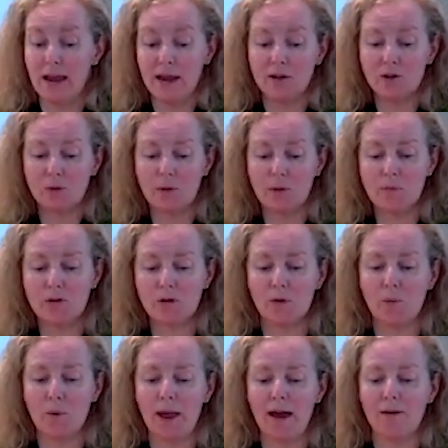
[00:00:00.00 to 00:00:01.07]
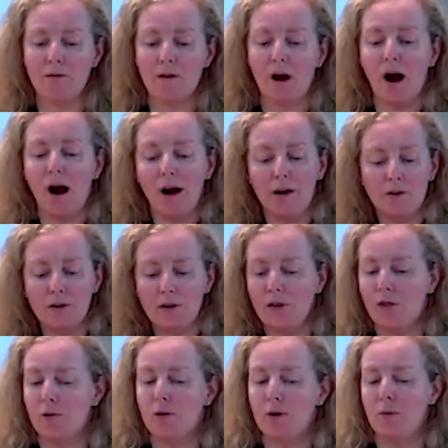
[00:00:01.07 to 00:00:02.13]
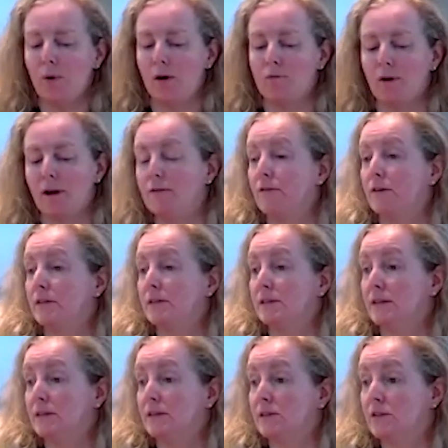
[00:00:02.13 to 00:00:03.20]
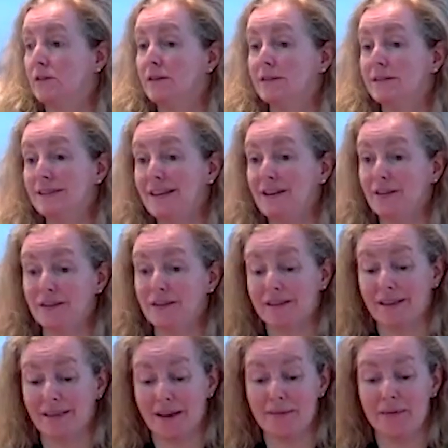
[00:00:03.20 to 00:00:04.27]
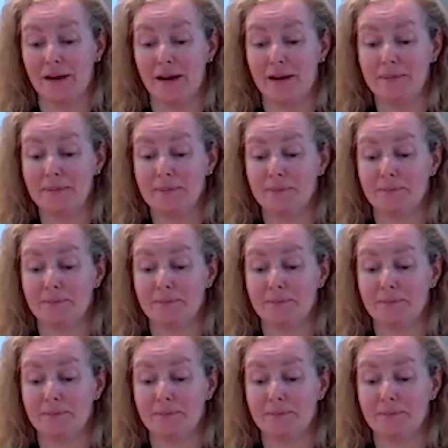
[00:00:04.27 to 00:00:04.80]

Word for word: in scripture, we have 131 references to the cedars in Lebanon.